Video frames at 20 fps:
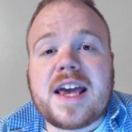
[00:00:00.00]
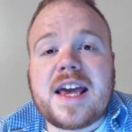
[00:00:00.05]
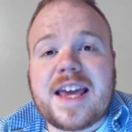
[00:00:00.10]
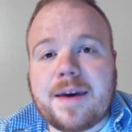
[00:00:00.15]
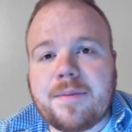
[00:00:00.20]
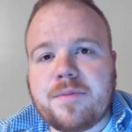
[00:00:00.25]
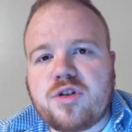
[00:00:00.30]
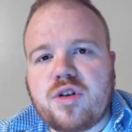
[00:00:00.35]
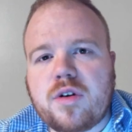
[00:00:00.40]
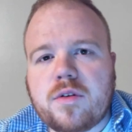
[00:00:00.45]

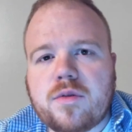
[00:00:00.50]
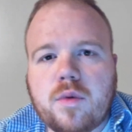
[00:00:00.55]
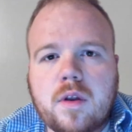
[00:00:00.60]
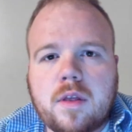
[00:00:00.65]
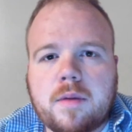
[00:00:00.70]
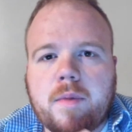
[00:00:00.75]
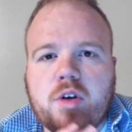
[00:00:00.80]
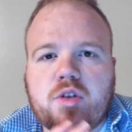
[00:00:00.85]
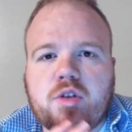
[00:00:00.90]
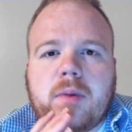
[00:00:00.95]
Chemistry is one
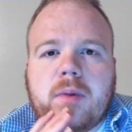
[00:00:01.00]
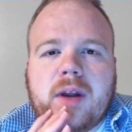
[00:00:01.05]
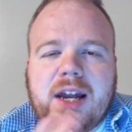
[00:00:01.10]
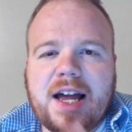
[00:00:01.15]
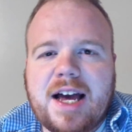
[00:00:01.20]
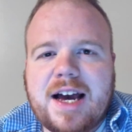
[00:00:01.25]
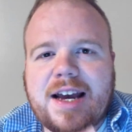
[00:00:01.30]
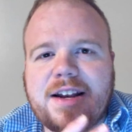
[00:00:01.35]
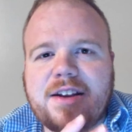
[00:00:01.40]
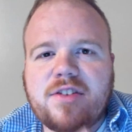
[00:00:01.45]
of the most
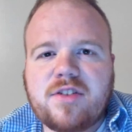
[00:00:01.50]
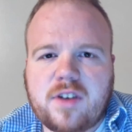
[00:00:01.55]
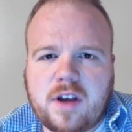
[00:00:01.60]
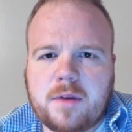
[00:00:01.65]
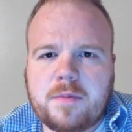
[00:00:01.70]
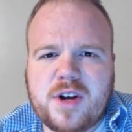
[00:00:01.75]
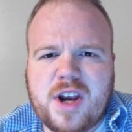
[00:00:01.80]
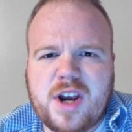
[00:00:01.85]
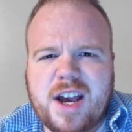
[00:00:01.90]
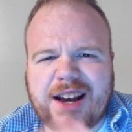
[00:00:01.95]
maligned
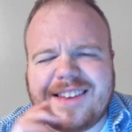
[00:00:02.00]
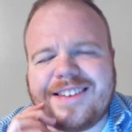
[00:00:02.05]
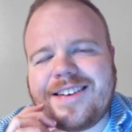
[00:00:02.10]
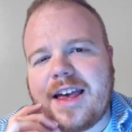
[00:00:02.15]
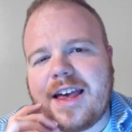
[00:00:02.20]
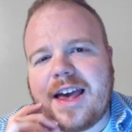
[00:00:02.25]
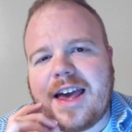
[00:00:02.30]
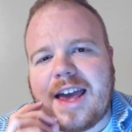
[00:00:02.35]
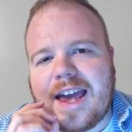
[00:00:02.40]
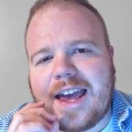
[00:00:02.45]

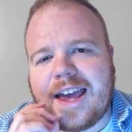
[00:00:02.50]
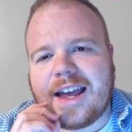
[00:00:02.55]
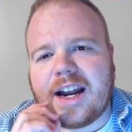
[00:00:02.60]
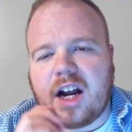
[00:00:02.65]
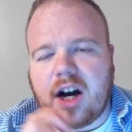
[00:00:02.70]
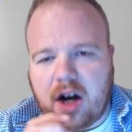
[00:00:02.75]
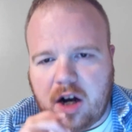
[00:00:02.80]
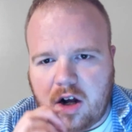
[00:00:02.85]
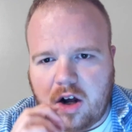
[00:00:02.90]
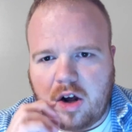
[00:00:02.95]
subjects in
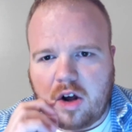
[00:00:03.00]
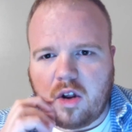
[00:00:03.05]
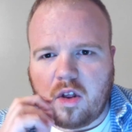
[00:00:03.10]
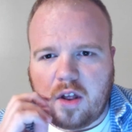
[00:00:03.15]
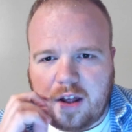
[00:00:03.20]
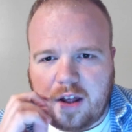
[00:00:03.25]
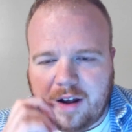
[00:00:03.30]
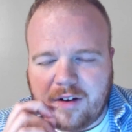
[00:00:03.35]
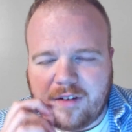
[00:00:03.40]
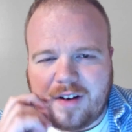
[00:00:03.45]

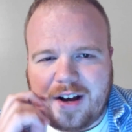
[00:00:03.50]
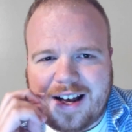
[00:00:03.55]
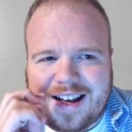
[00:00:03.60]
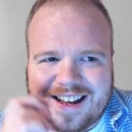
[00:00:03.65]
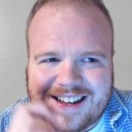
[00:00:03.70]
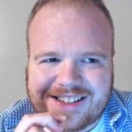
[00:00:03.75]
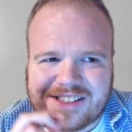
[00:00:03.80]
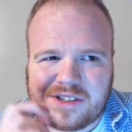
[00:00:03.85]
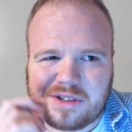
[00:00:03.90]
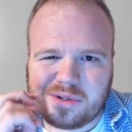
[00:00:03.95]
all of
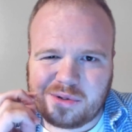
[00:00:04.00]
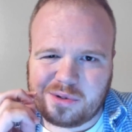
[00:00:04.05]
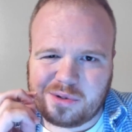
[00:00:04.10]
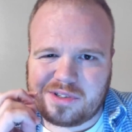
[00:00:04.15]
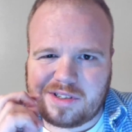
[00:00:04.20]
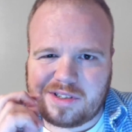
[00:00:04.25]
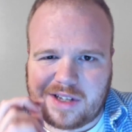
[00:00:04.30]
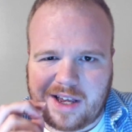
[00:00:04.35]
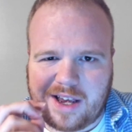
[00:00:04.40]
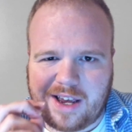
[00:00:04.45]
high school
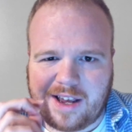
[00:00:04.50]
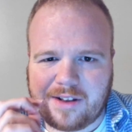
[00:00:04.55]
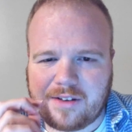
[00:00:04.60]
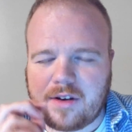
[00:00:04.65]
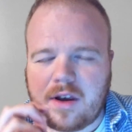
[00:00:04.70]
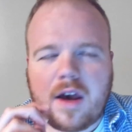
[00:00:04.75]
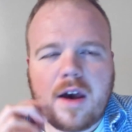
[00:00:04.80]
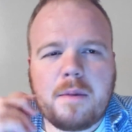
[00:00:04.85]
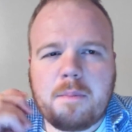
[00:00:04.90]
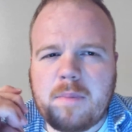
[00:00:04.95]
science.